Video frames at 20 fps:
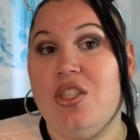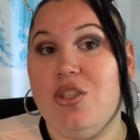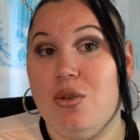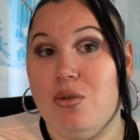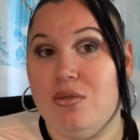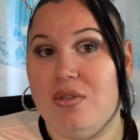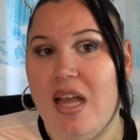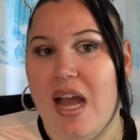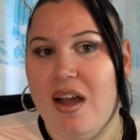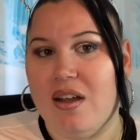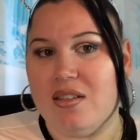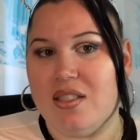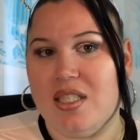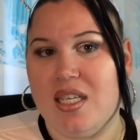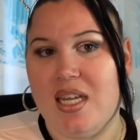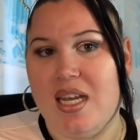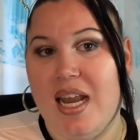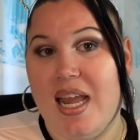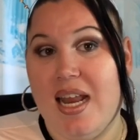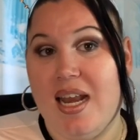
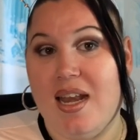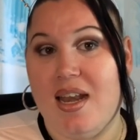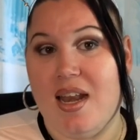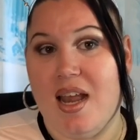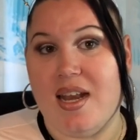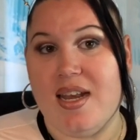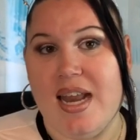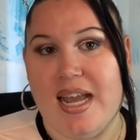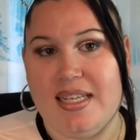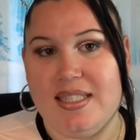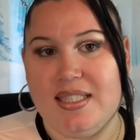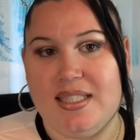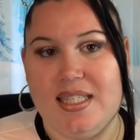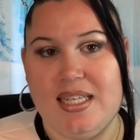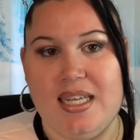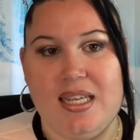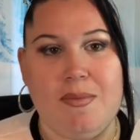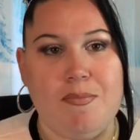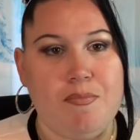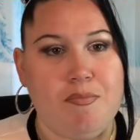
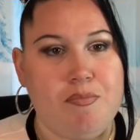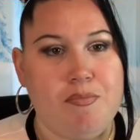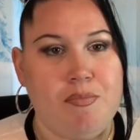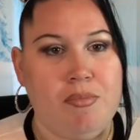2019